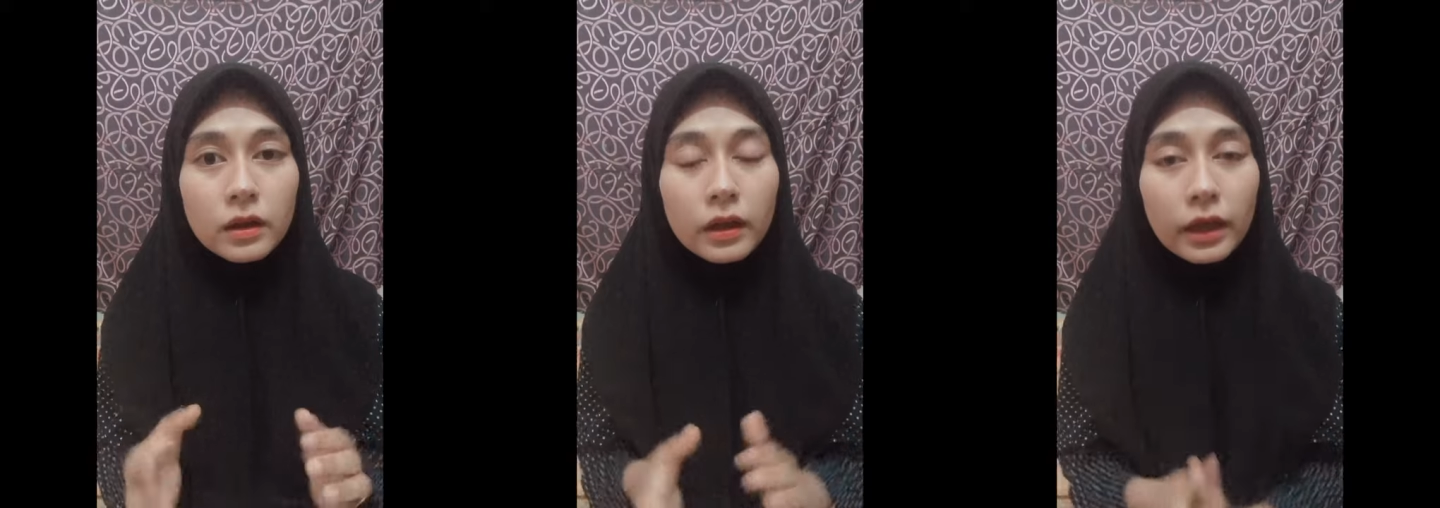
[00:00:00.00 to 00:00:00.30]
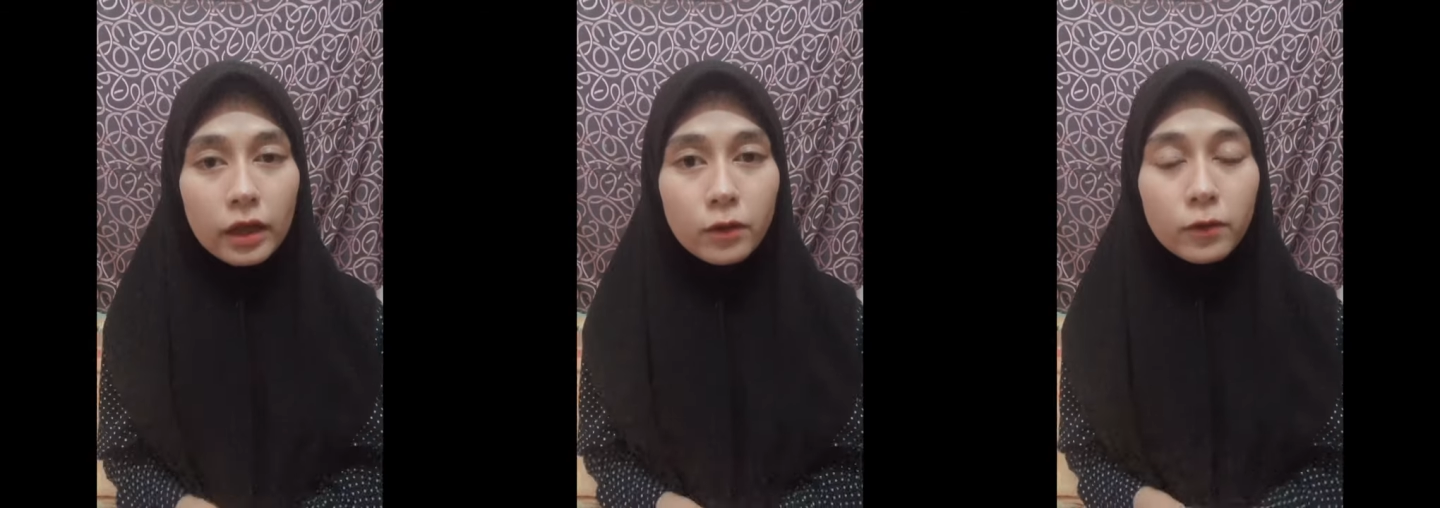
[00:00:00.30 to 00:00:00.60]

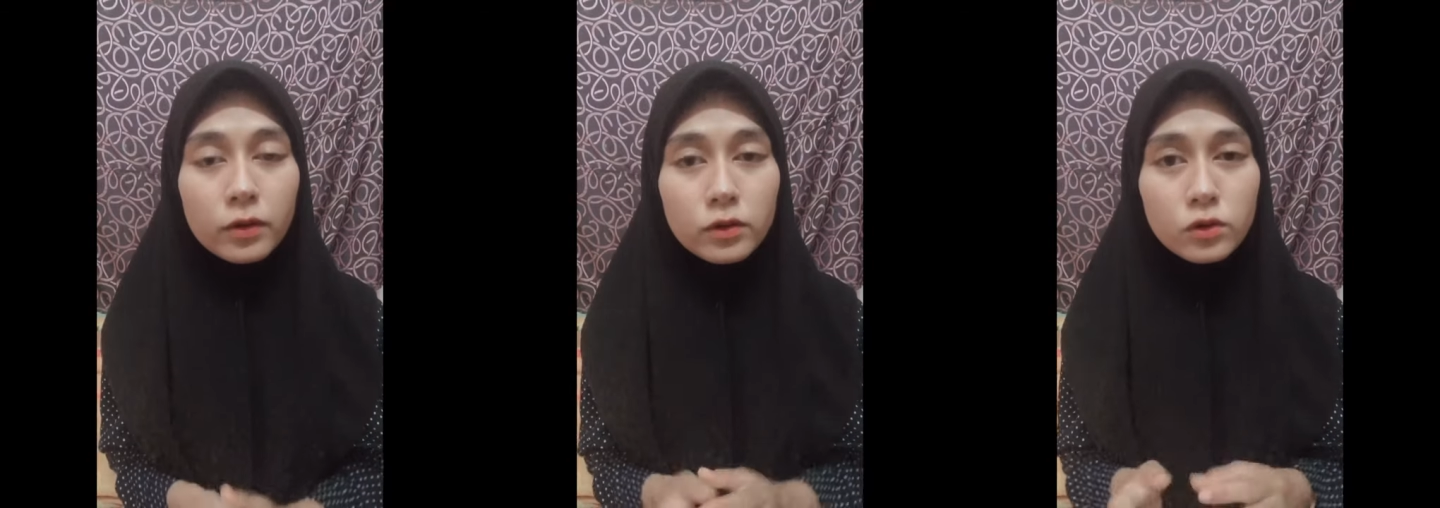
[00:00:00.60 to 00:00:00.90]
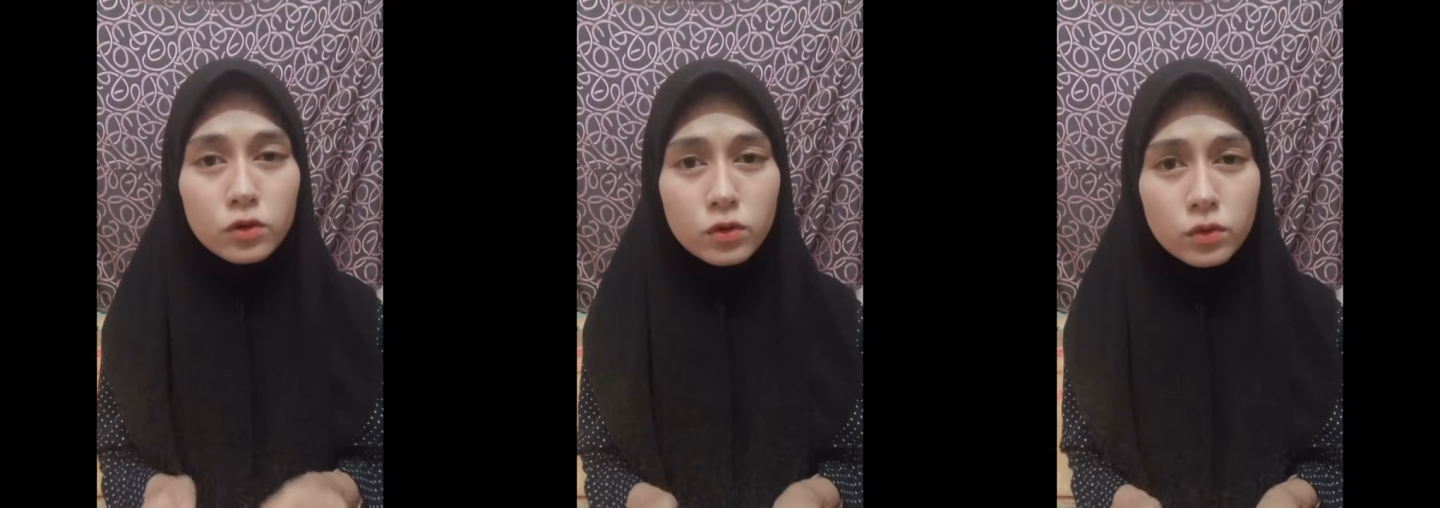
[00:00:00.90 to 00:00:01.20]
have
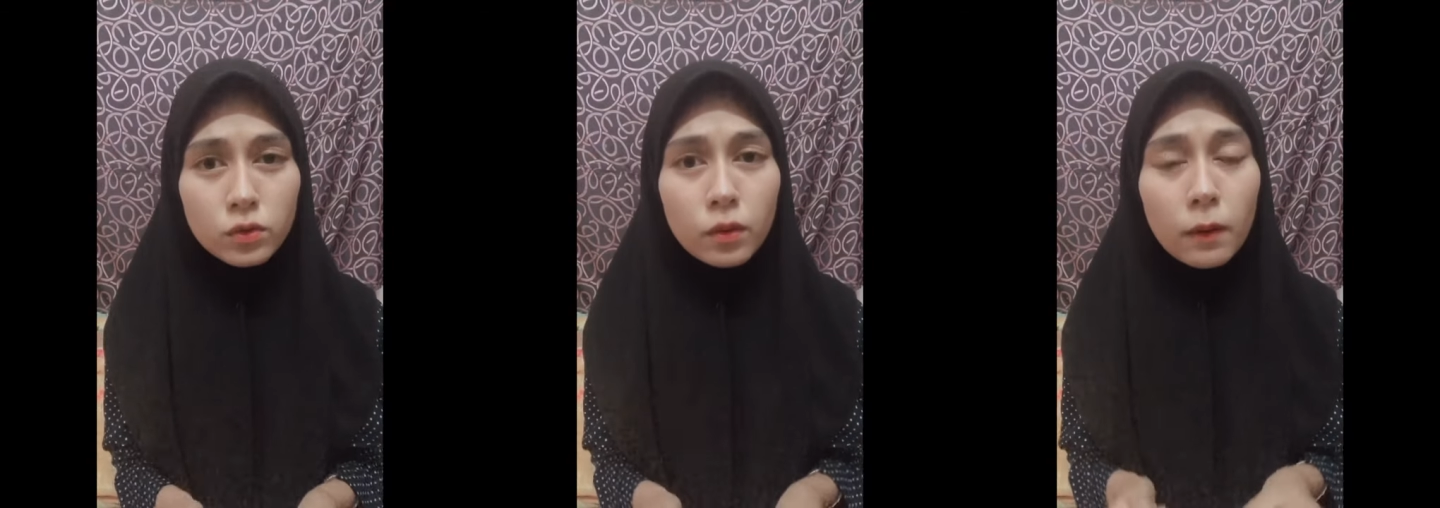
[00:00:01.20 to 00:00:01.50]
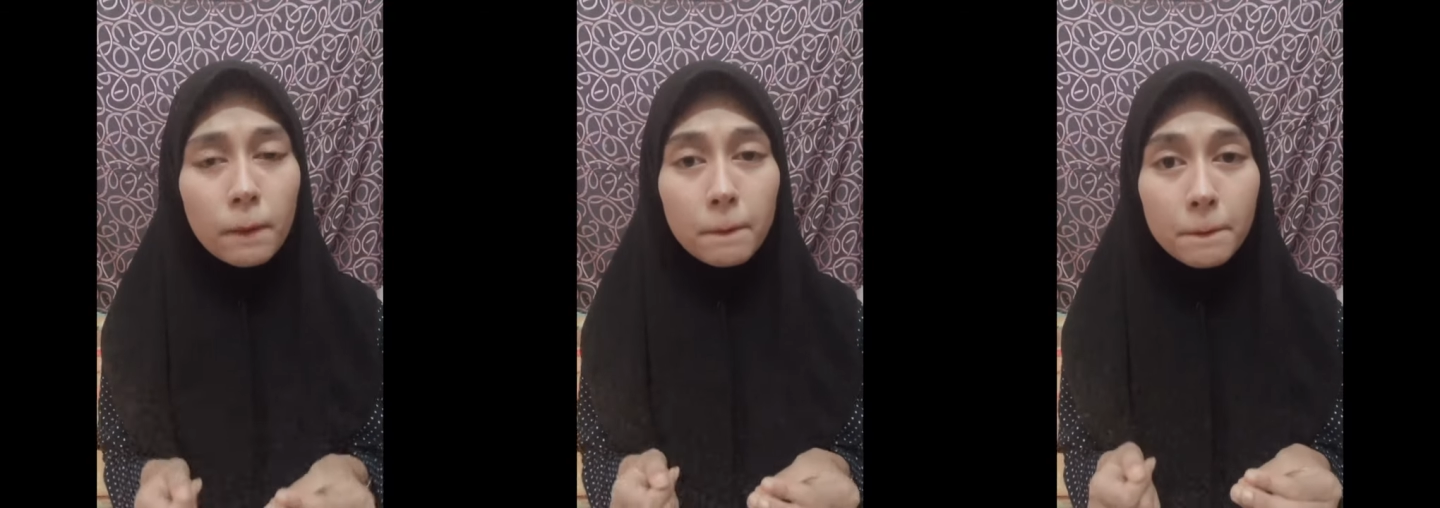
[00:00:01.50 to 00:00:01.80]
to
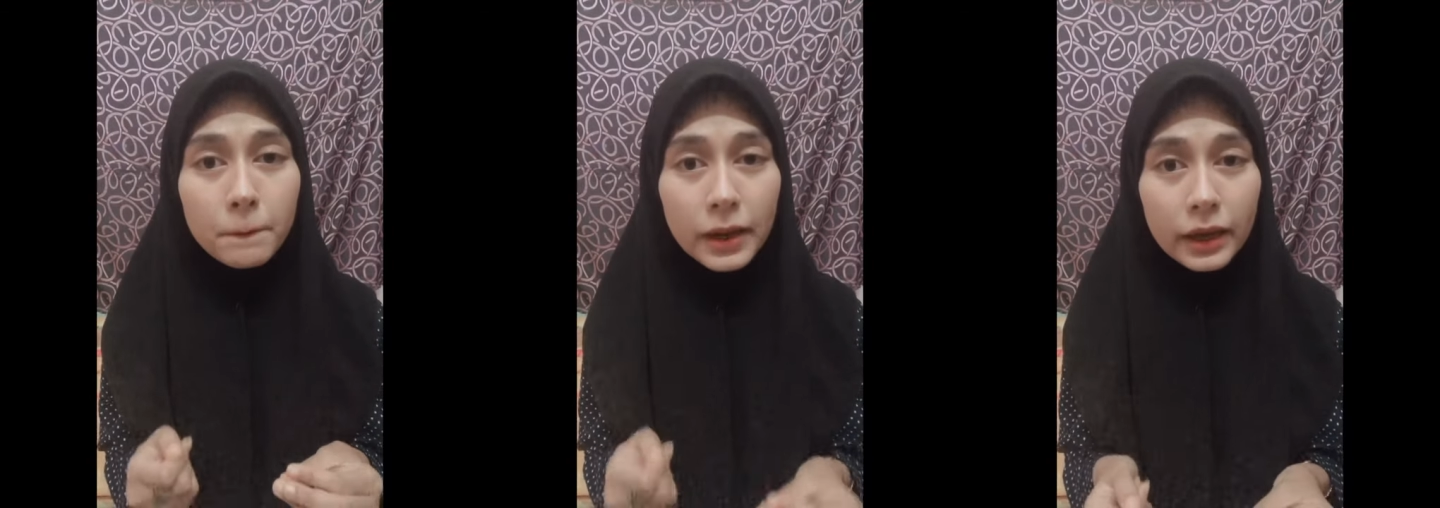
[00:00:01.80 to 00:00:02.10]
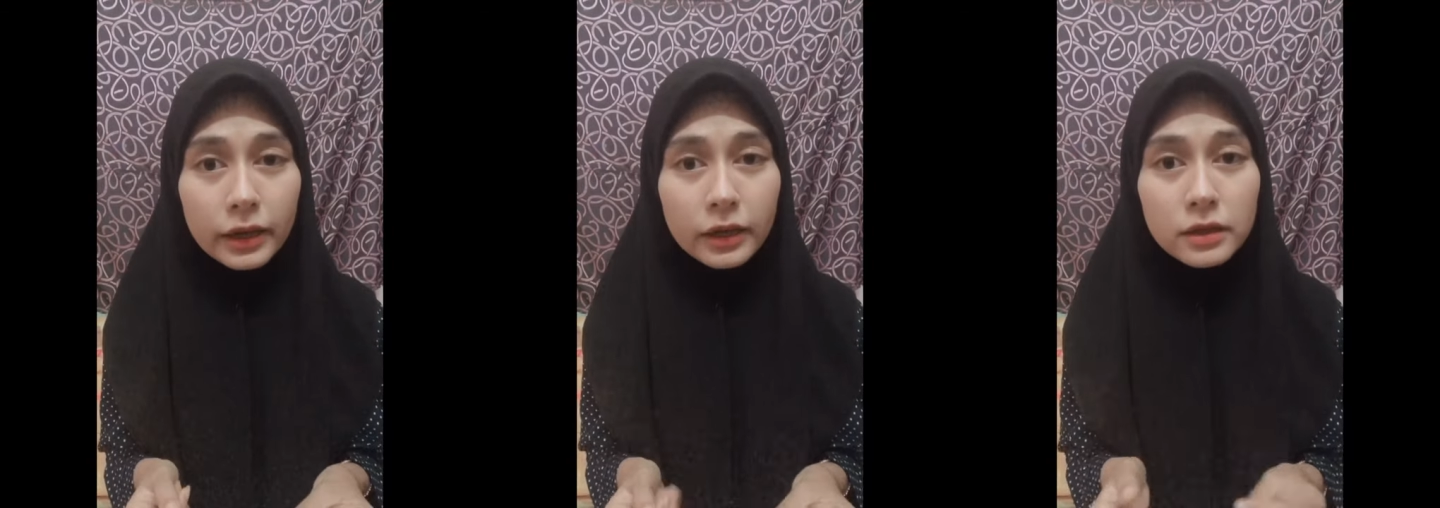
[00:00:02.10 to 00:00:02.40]

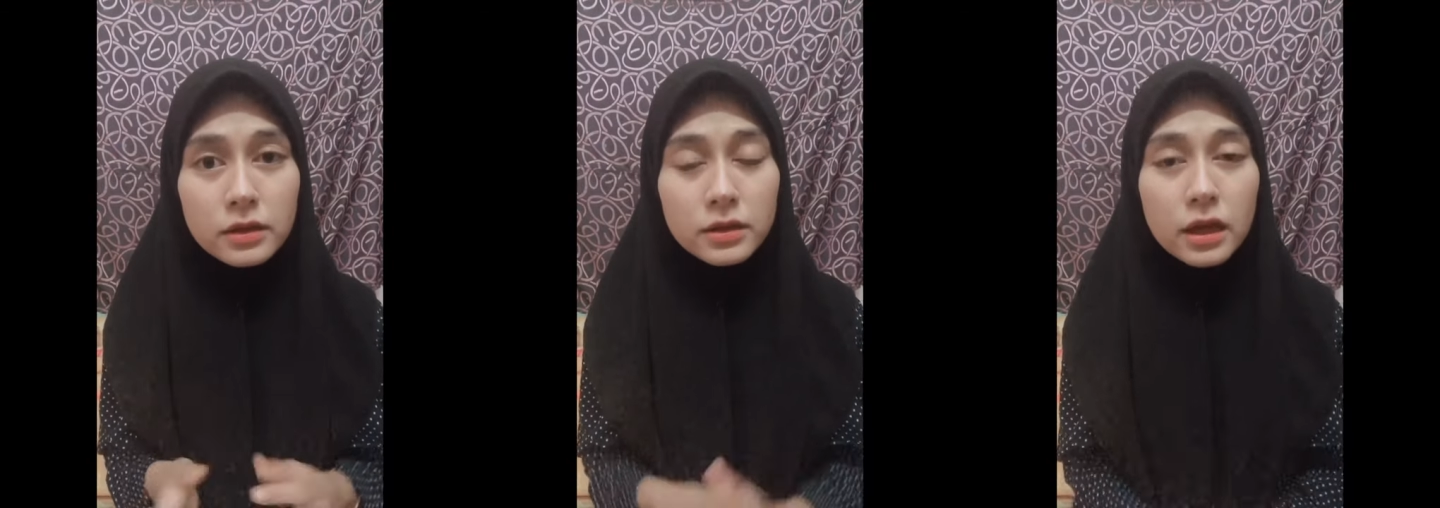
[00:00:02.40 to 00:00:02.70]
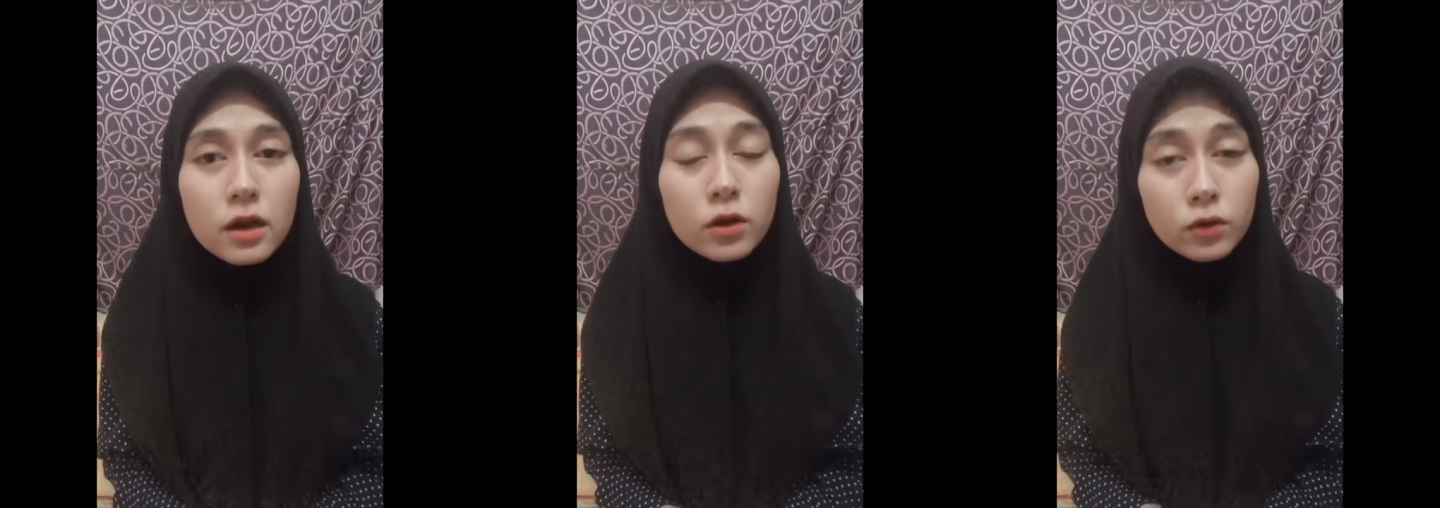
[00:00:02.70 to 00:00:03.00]
buy
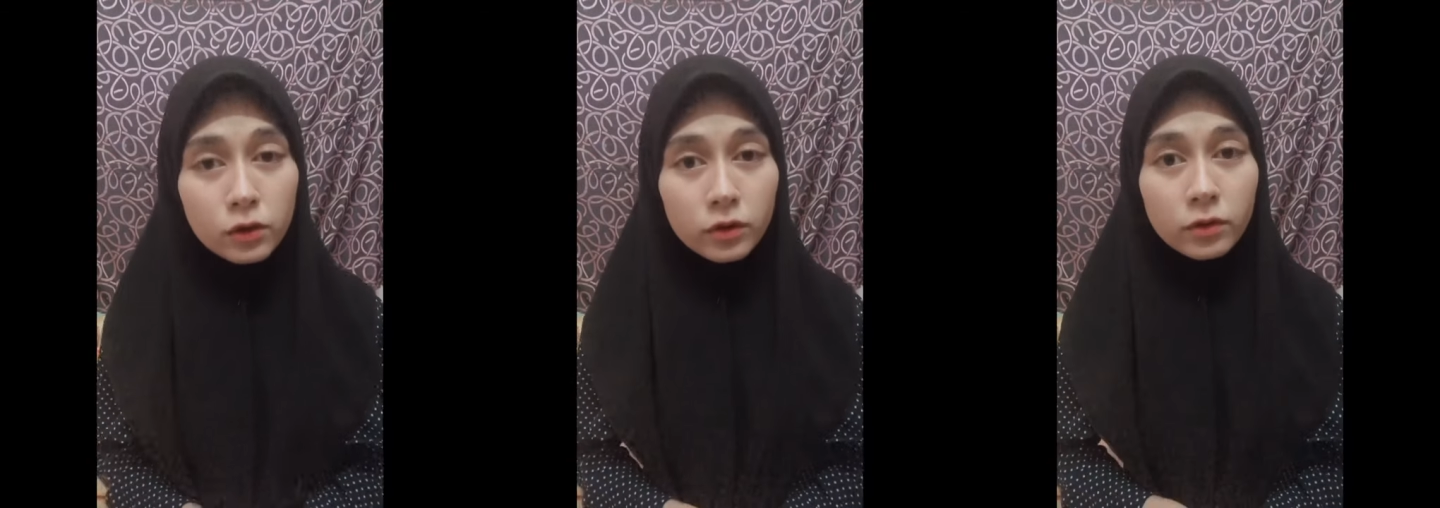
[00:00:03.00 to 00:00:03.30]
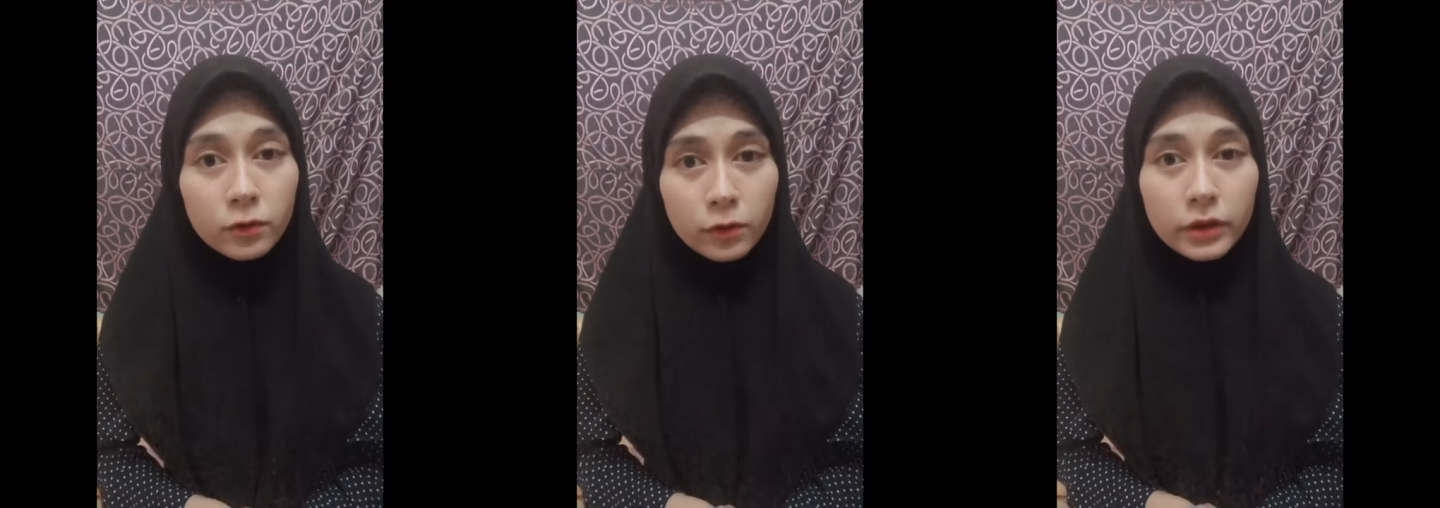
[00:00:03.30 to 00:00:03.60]
their own
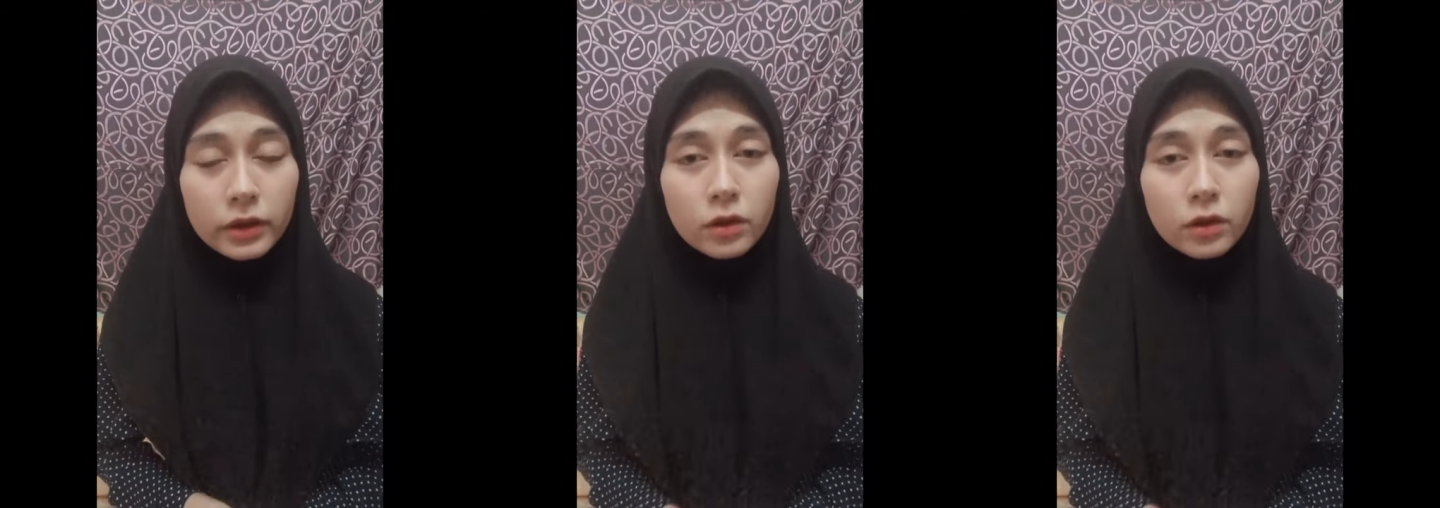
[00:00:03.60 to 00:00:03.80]
food